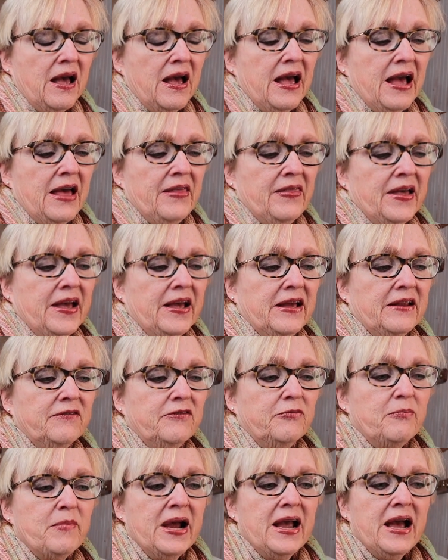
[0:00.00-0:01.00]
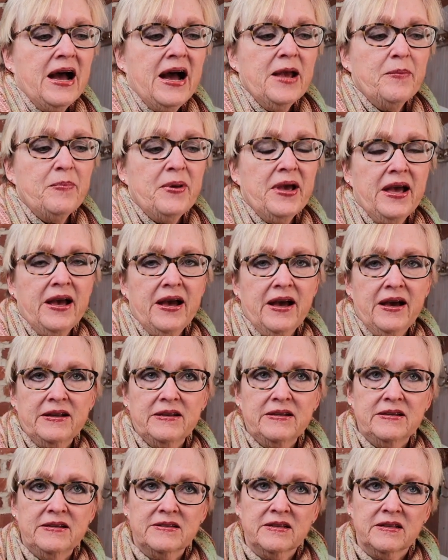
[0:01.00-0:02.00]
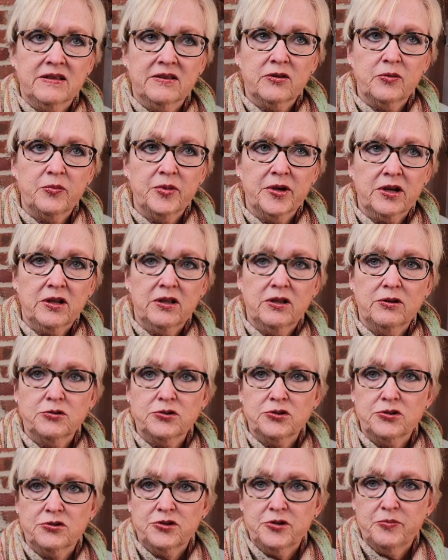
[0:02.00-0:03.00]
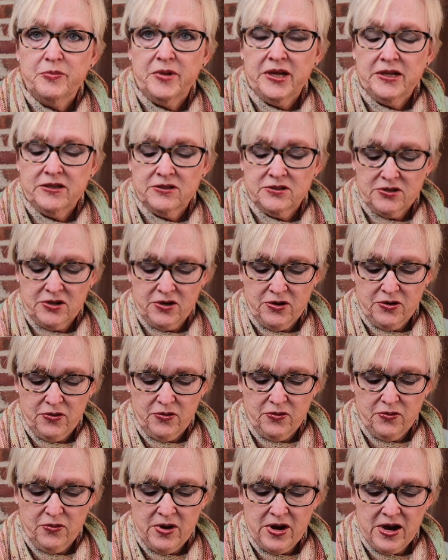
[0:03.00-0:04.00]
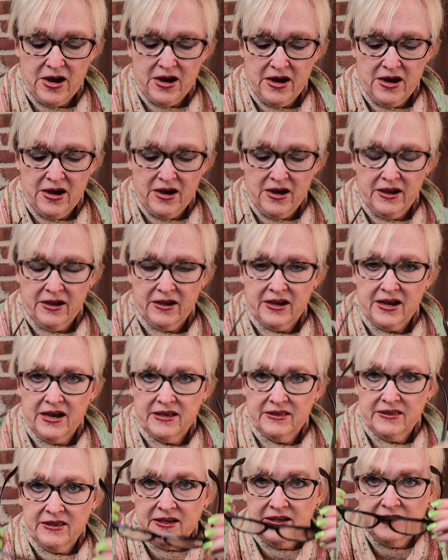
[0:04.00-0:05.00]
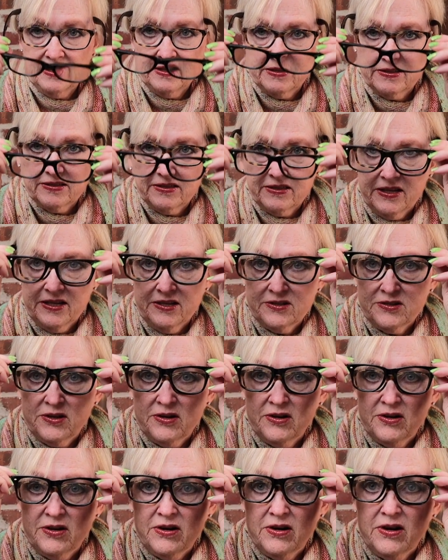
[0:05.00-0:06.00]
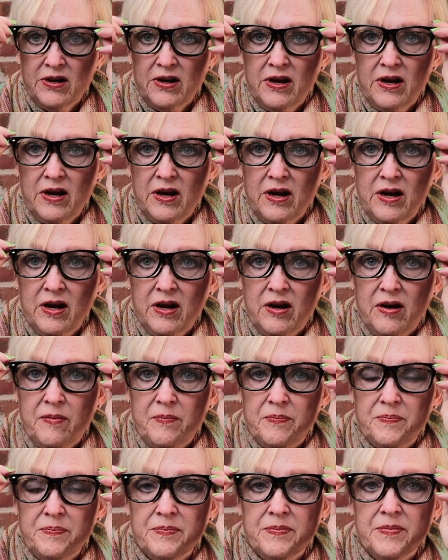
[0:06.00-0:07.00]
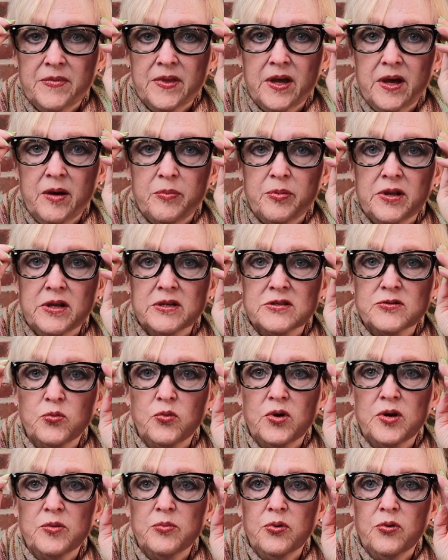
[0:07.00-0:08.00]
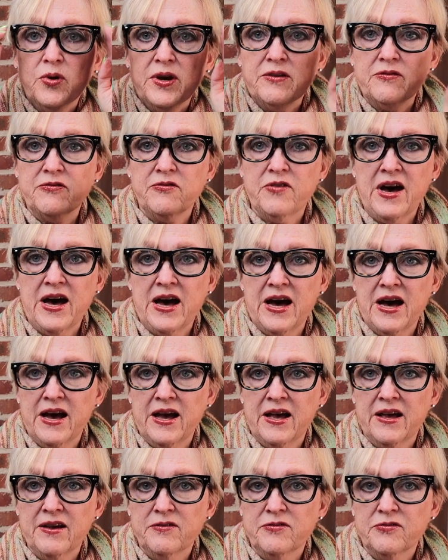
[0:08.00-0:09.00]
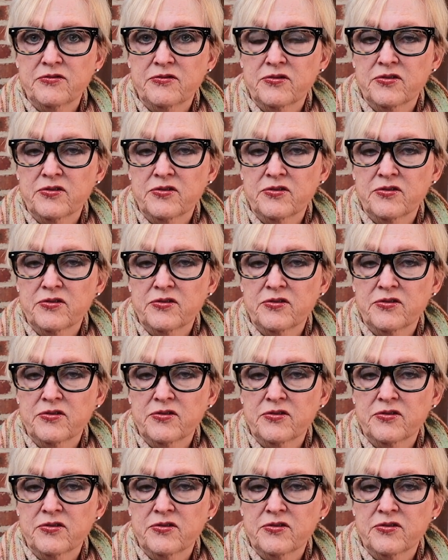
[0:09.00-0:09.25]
And then my iPad is a little bit closer to me, so I got these. These are a +1.5.